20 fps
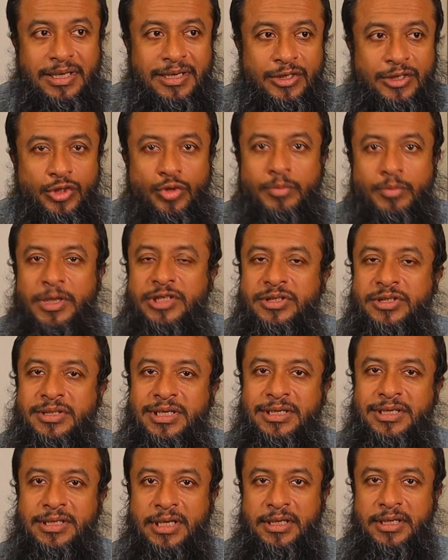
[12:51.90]
too much
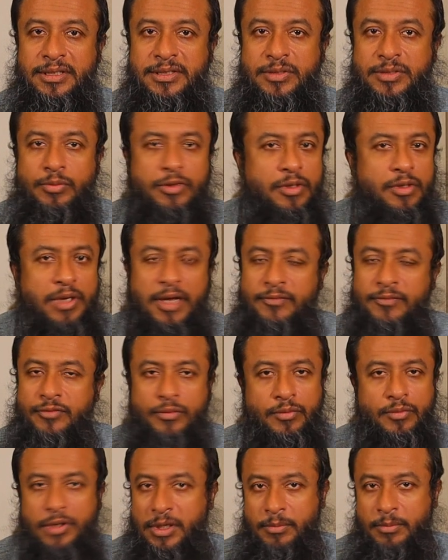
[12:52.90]
details. We don't have to
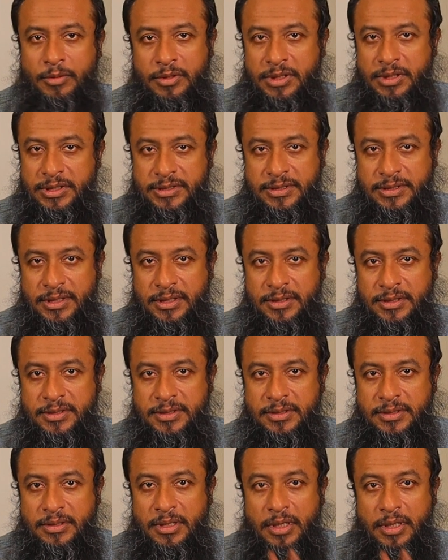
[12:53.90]
worry about these things.